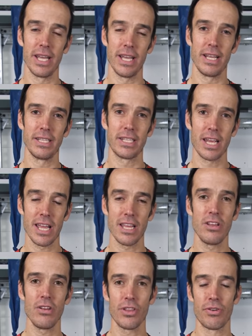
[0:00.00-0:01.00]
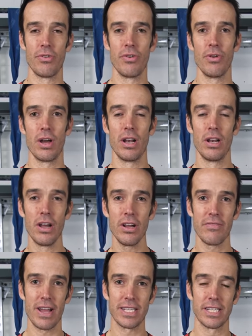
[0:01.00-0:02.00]
is taking you through a
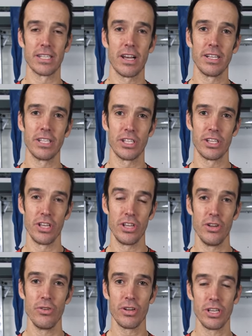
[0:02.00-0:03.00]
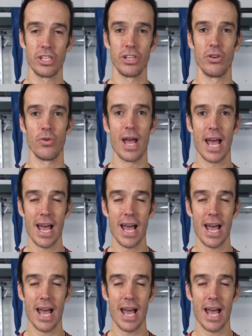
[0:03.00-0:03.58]
load of exercises that you can do